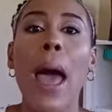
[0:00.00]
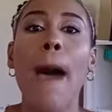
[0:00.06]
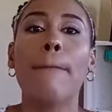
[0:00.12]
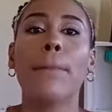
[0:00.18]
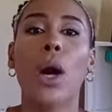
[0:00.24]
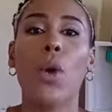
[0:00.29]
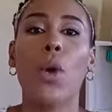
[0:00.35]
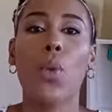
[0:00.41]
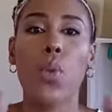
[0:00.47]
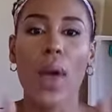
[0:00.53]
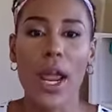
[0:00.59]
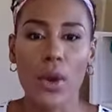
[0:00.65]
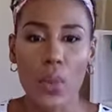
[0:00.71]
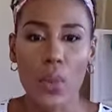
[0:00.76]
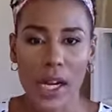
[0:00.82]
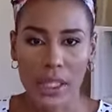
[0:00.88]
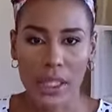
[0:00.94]
but
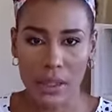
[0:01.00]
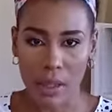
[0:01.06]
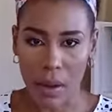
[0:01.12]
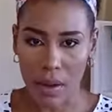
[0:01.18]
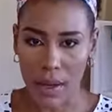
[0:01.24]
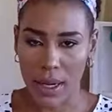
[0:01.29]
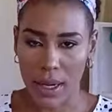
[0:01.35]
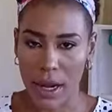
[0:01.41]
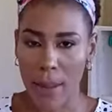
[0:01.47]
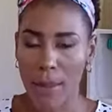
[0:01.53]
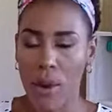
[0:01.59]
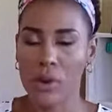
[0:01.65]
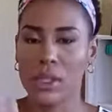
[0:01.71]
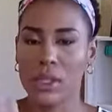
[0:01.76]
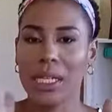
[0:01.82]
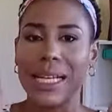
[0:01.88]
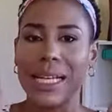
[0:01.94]
when we are talking
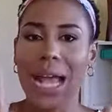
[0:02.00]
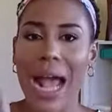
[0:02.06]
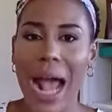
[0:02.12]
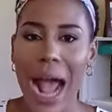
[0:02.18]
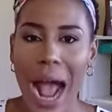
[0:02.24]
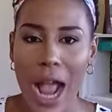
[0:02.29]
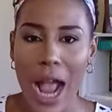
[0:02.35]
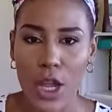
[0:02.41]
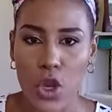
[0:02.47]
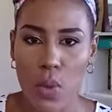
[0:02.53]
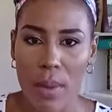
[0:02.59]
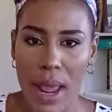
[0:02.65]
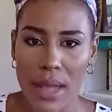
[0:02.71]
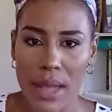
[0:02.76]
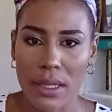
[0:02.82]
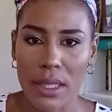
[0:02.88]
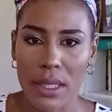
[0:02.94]
about an
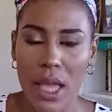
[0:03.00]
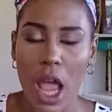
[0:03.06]
argument